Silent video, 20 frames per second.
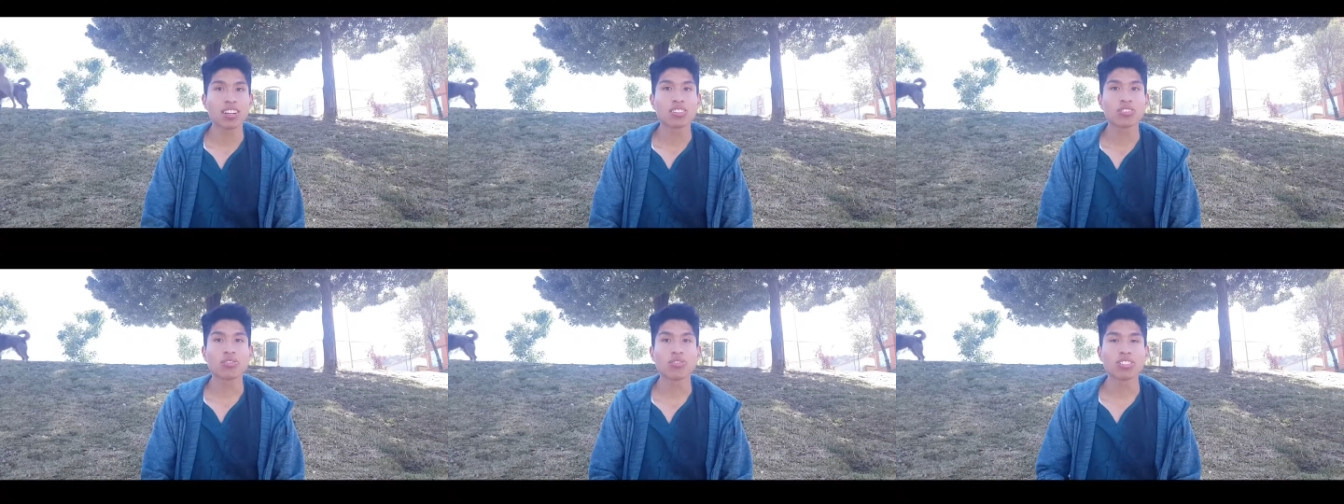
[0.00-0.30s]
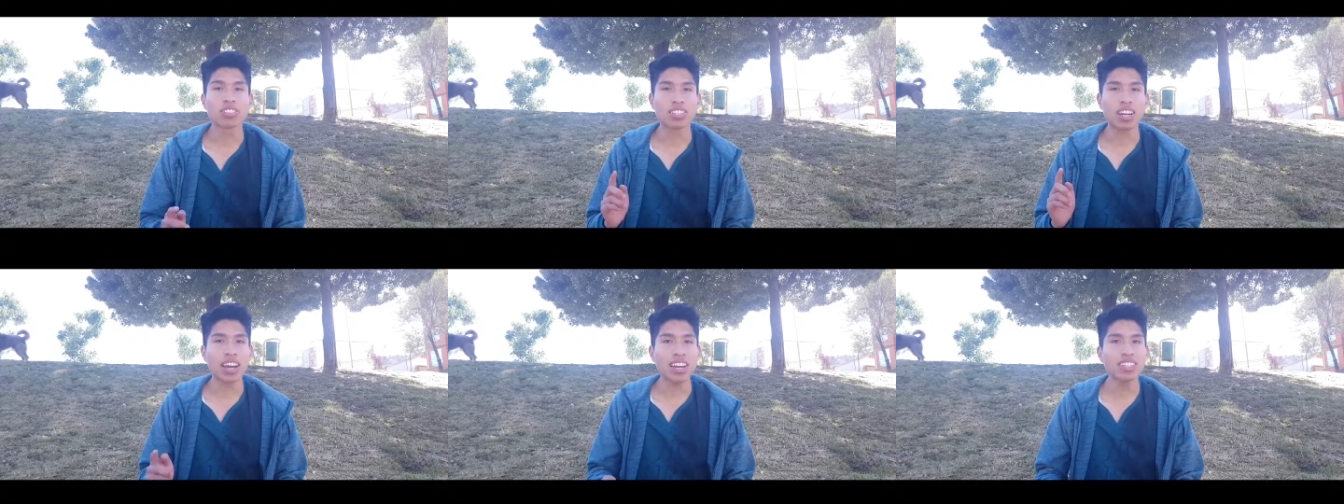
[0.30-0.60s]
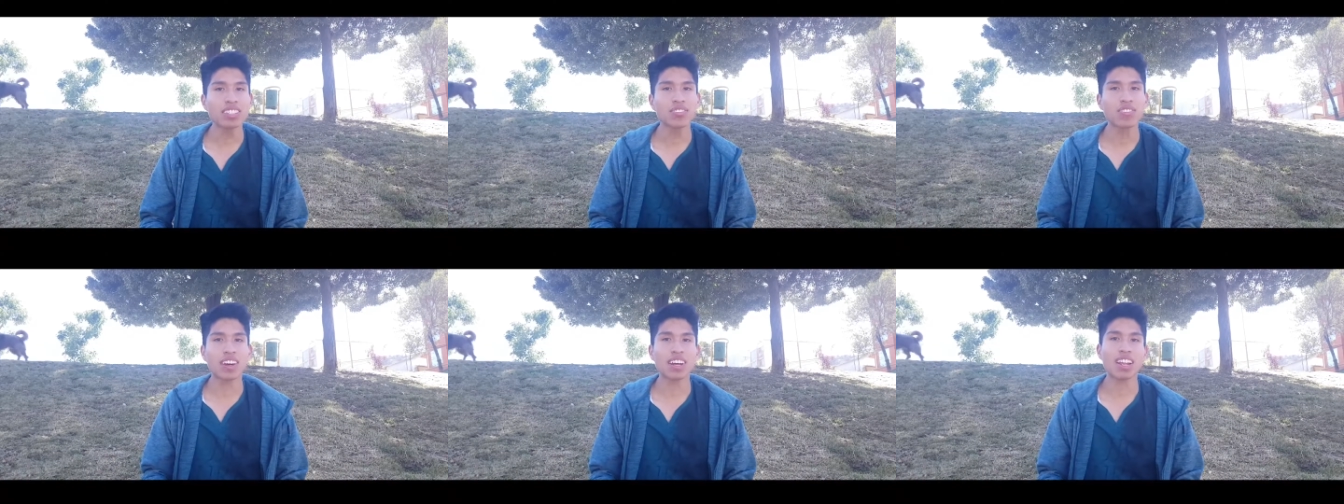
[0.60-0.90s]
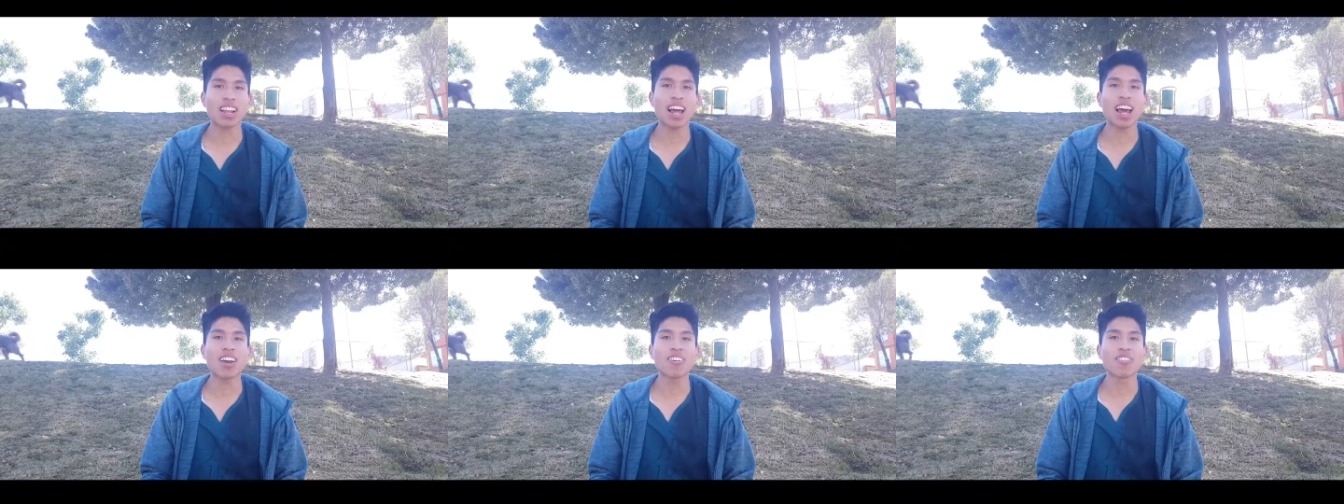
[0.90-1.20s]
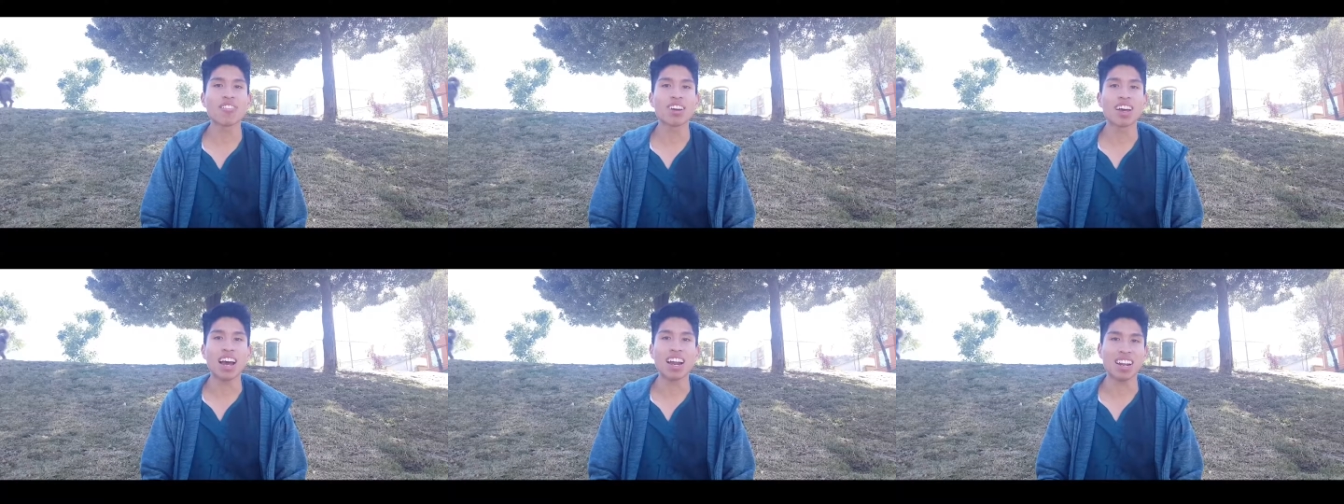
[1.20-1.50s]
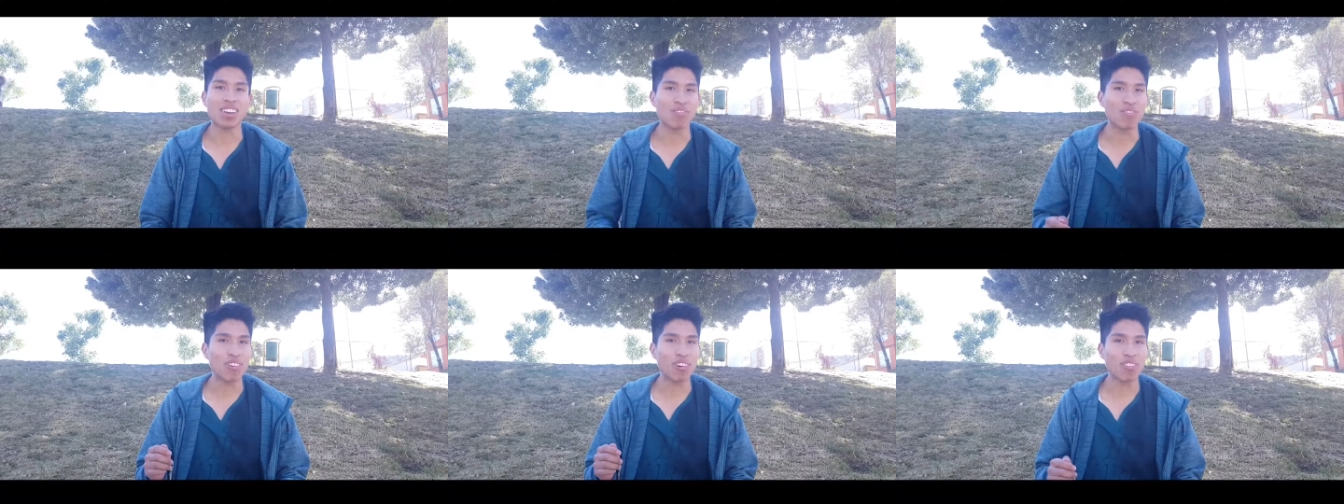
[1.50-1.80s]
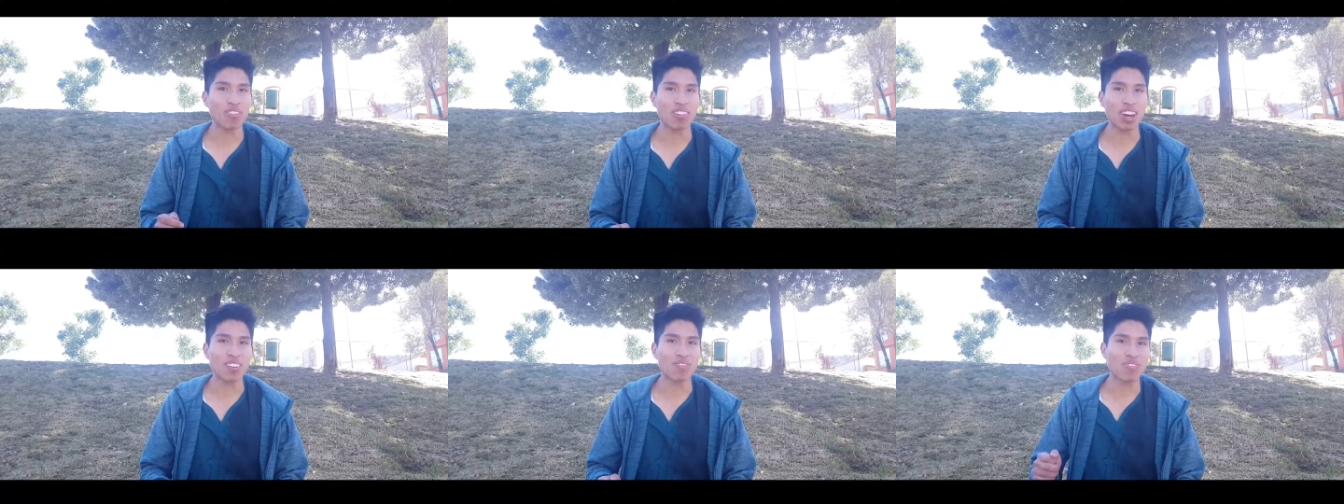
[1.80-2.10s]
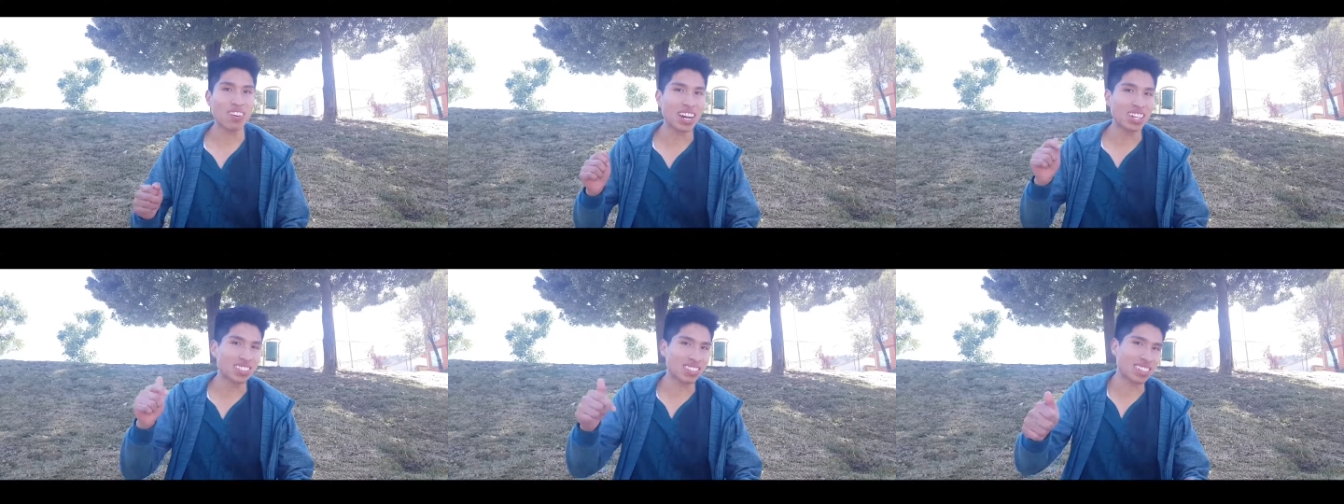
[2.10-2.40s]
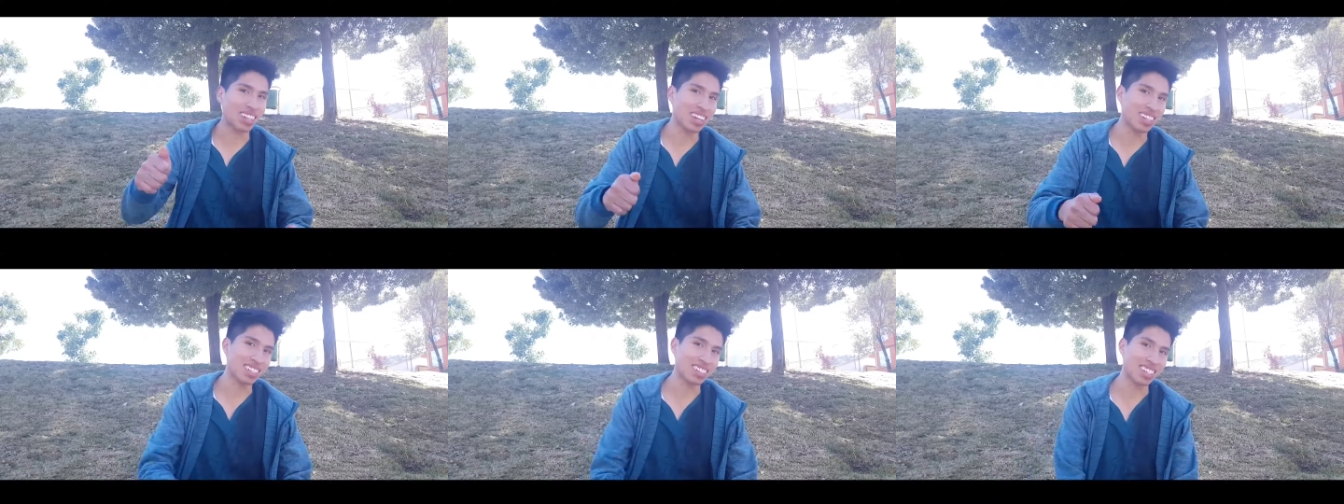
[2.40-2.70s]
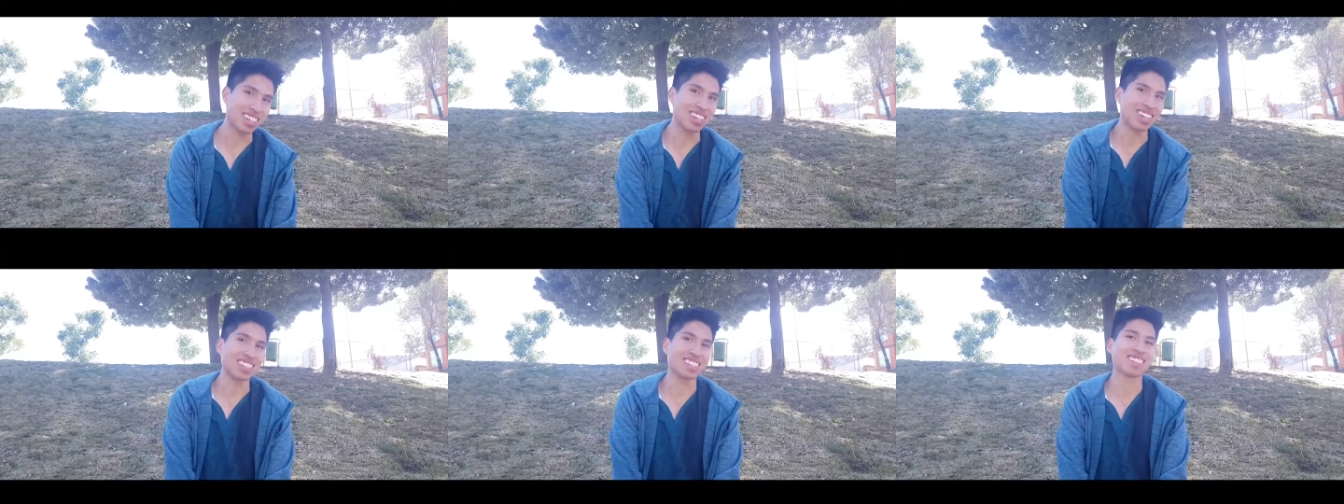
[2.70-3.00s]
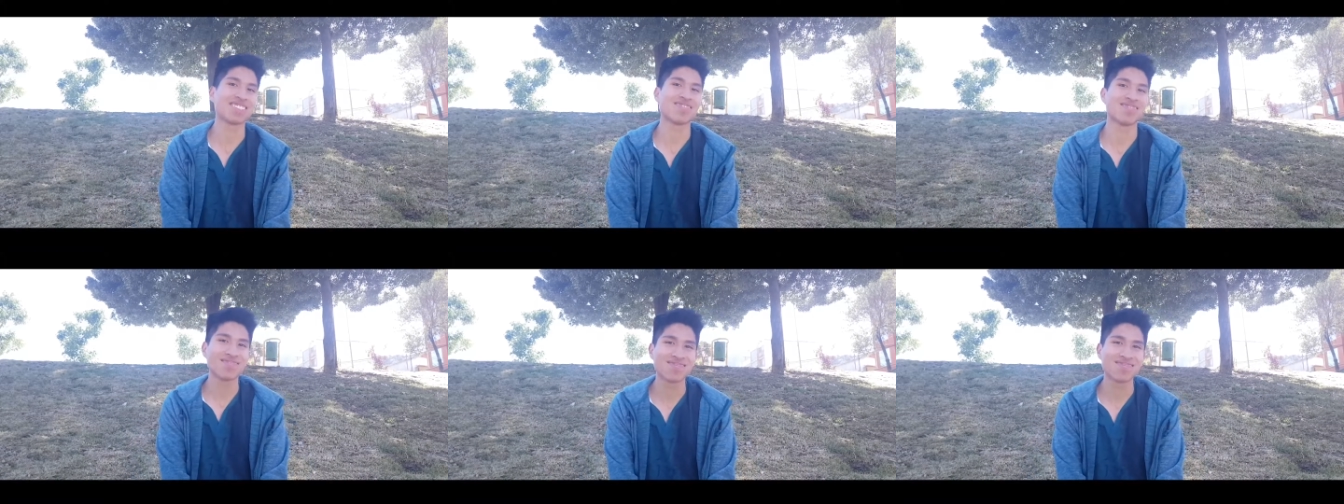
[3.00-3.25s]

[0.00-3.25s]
to change my life and improve my personal skills.